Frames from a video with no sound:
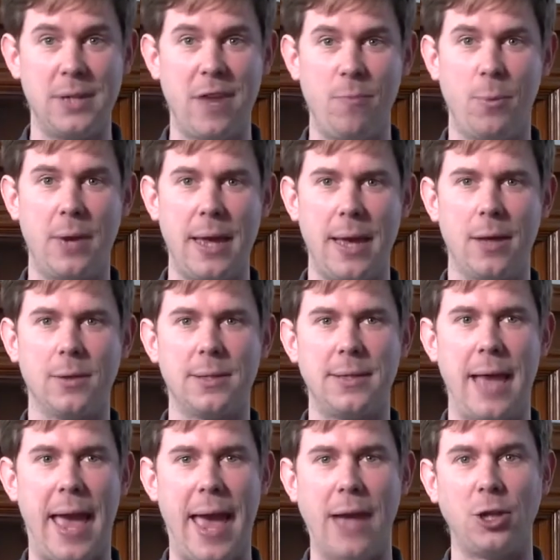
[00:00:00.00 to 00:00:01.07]
and everybody else
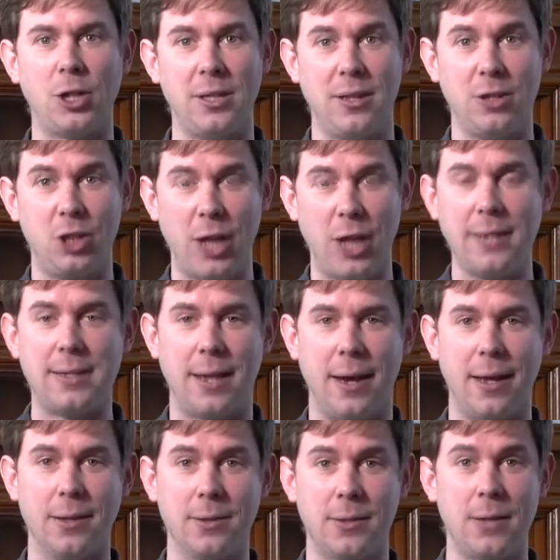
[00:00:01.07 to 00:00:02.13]
that actually the
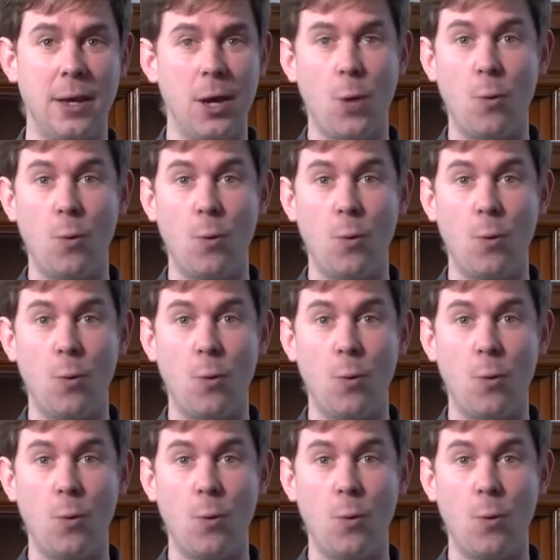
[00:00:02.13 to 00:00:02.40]
Gentiles